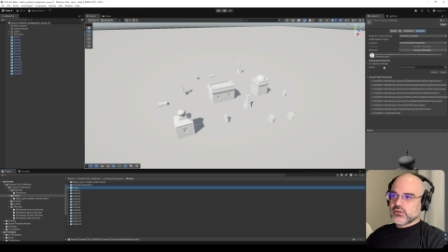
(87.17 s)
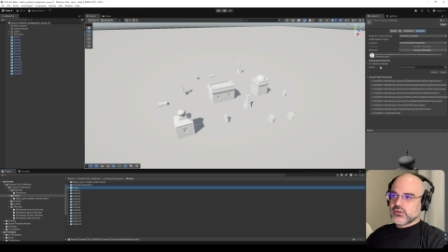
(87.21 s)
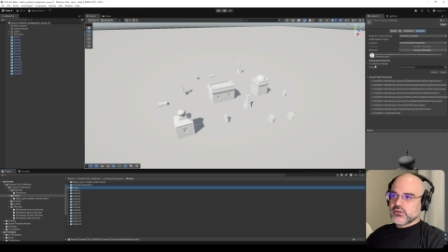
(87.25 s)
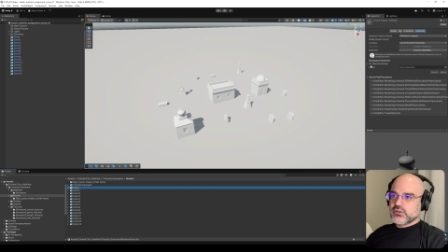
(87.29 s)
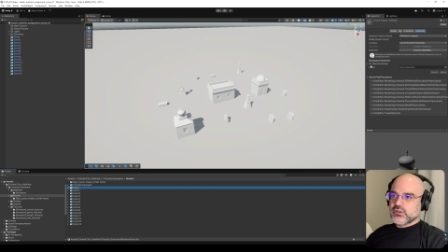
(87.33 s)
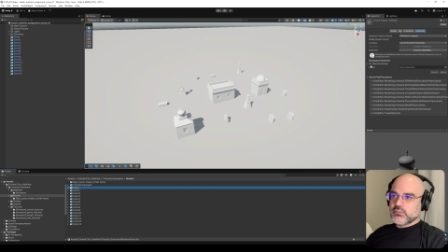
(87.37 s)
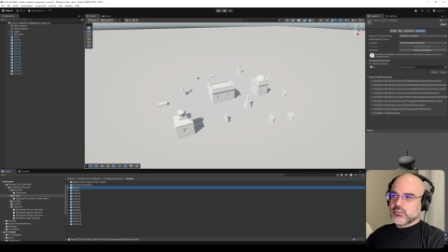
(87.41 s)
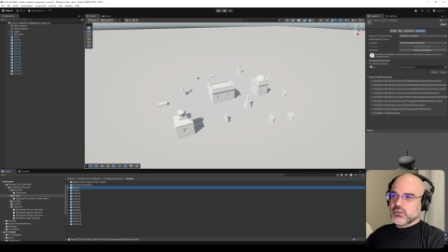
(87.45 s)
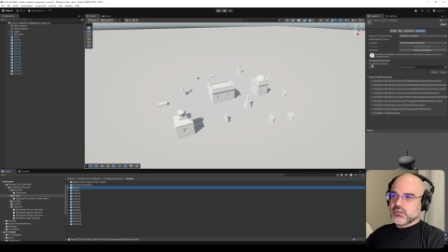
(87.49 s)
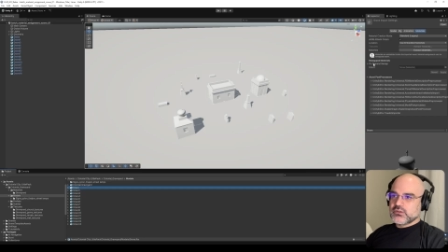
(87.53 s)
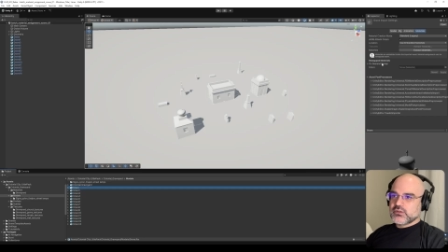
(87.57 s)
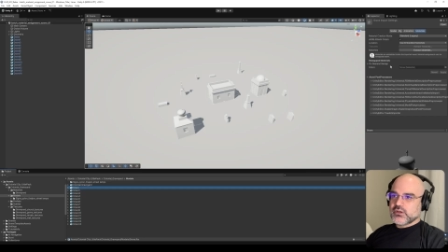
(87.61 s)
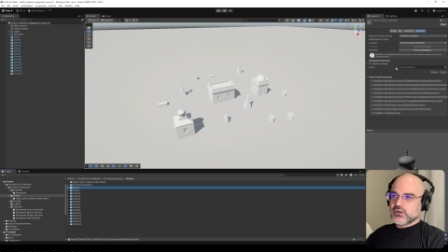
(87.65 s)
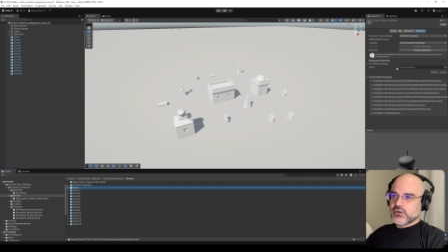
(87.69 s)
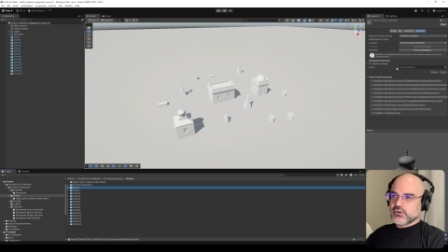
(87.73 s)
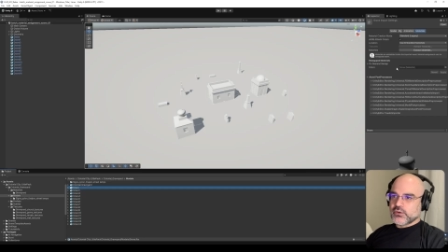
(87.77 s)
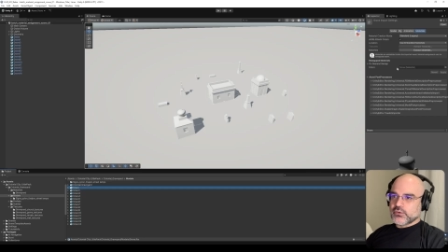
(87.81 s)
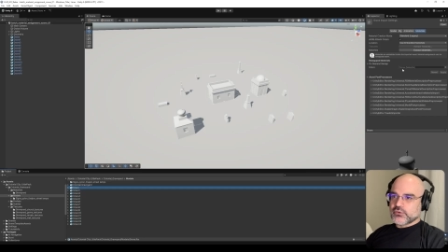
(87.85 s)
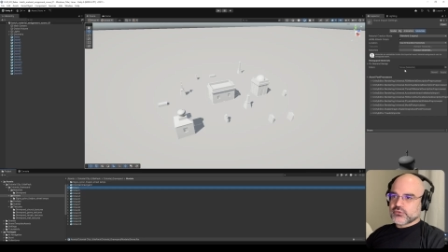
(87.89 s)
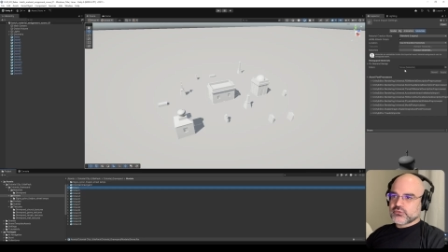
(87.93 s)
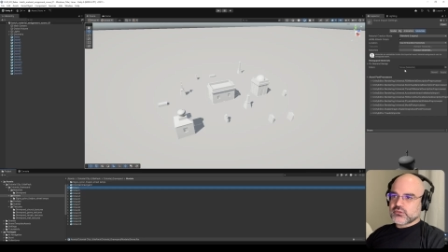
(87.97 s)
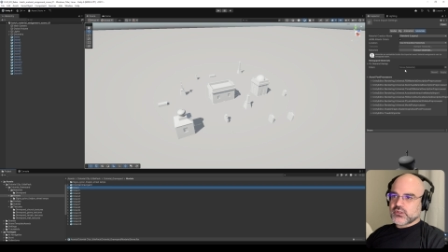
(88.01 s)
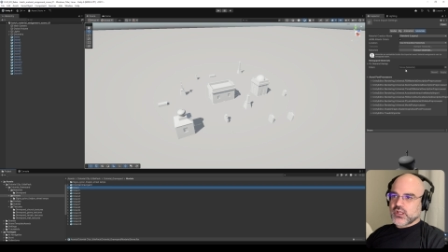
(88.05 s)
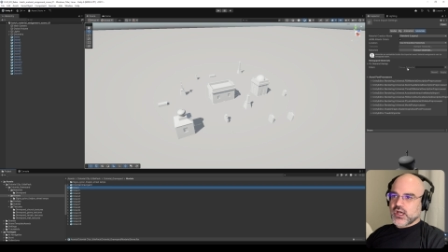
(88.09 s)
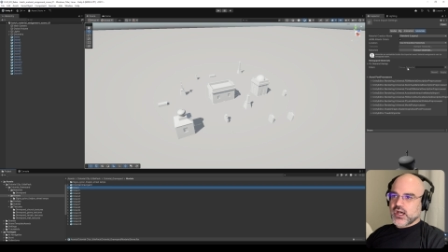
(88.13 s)
the material
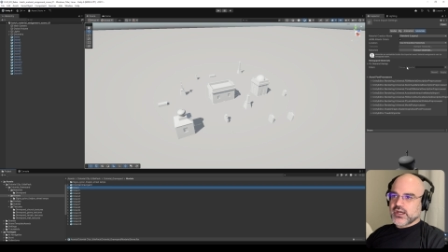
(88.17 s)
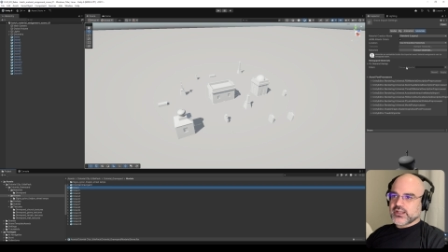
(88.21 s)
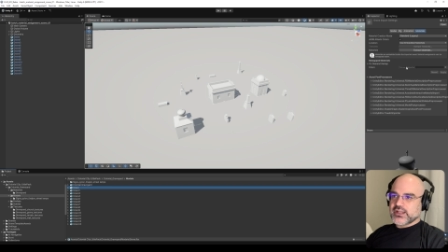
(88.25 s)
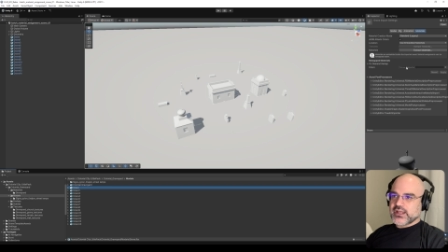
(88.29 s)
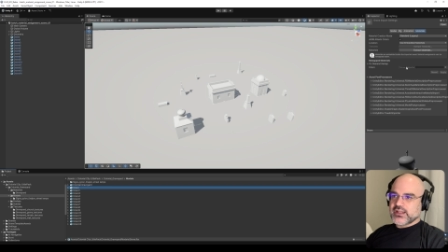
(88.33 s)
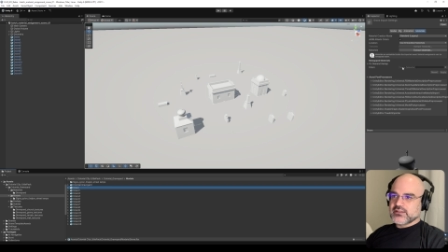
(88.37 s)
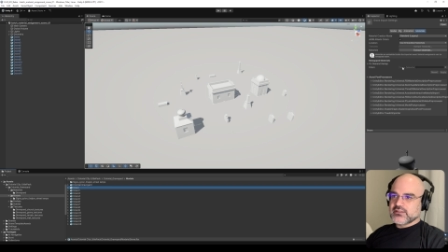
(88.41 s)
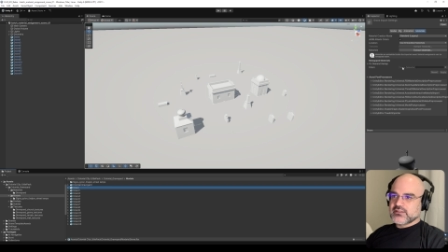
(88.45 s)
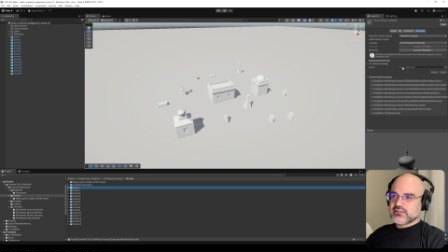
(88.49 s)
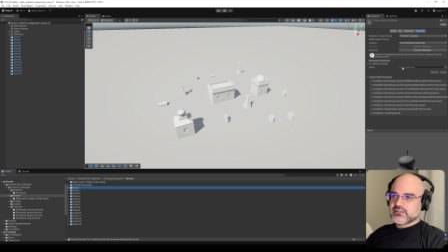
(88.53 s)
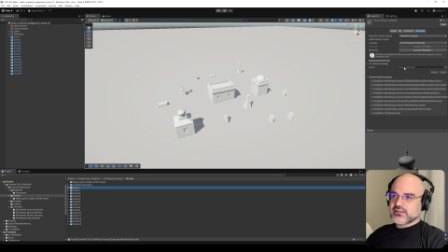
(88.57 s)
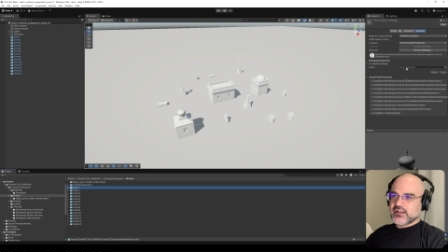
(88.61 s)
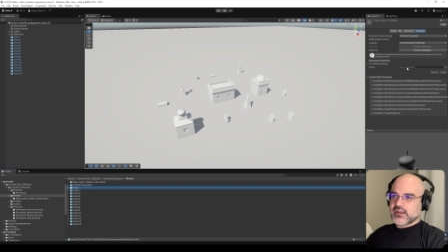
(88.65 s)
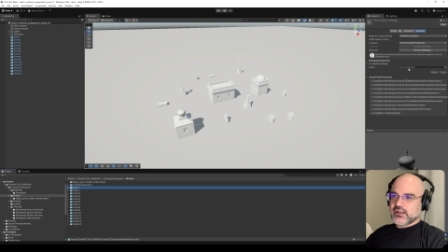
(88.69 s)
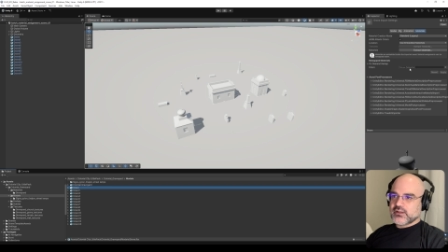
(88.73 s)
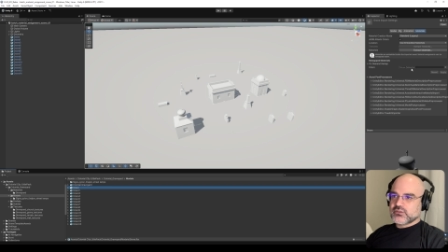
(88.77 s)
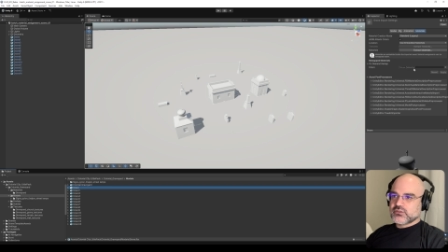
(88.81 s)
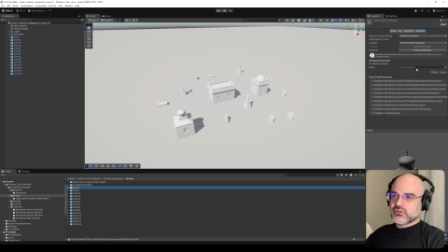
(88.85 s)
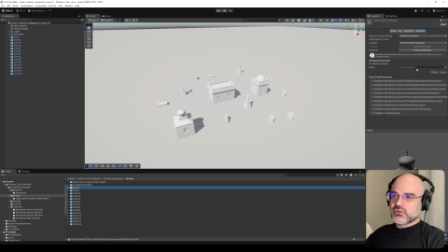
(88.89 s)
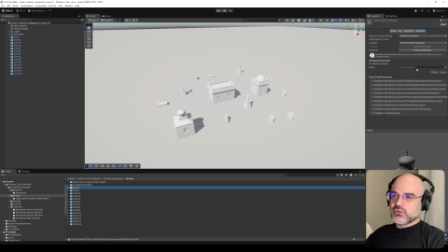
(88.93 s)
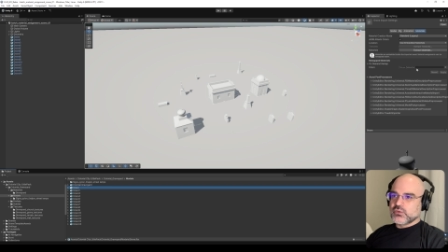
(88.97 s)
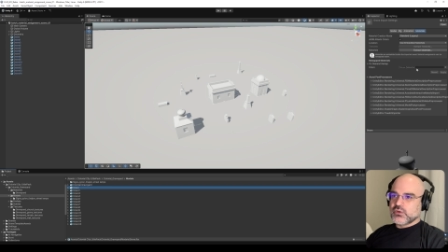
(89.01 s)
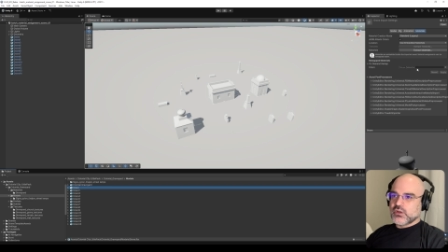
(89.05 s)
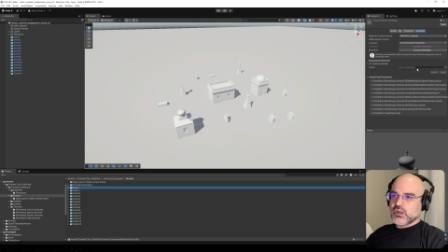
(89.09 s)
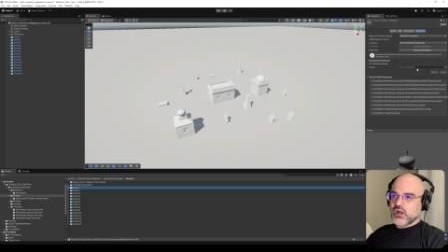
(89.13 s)
slot and set it
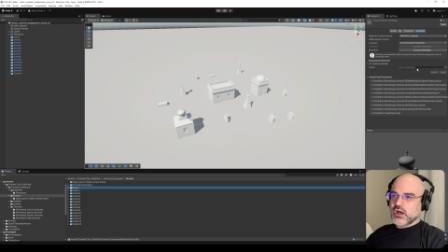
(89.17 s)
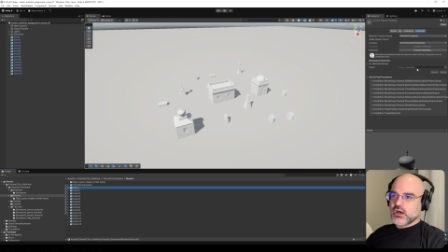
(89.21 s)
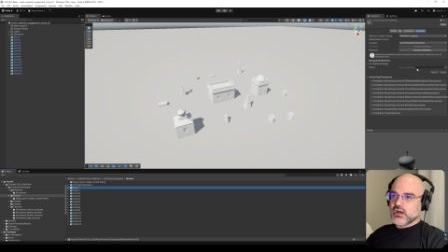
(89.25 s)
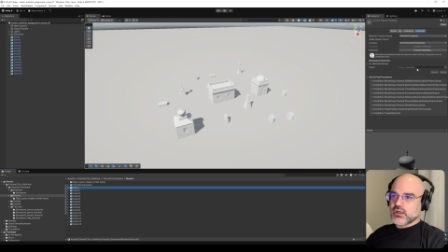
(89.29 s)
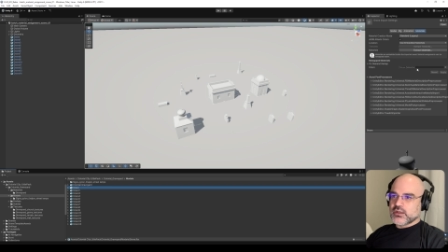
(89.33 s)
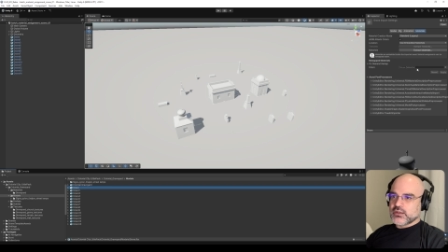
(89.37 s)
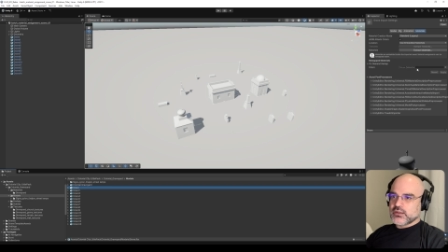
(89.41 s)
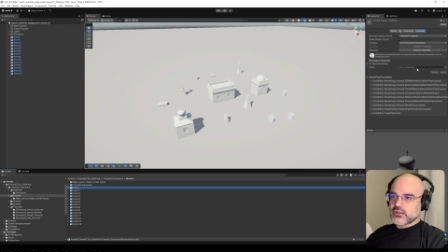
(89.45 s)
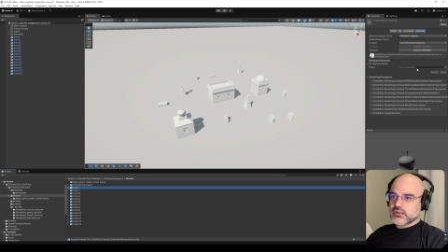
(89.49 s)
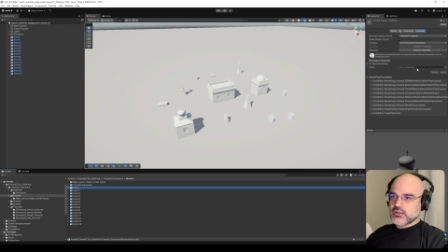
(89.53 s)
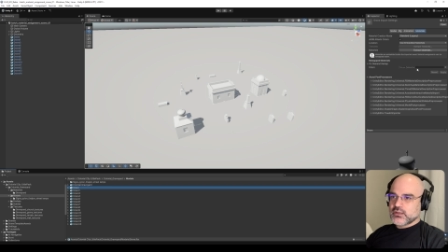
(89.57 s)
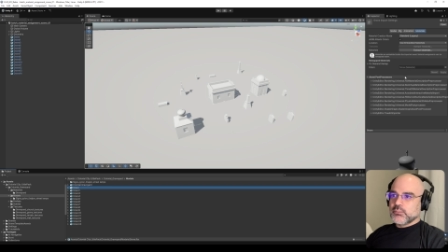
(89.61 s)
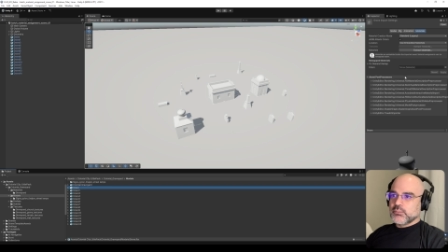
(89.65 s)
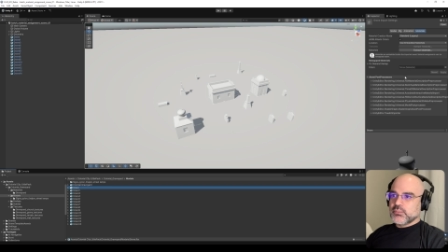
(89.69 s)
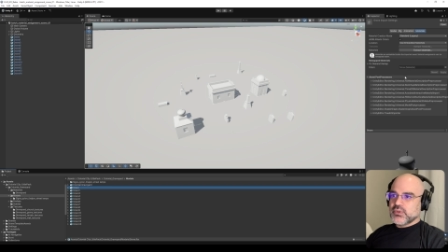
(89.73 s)
to none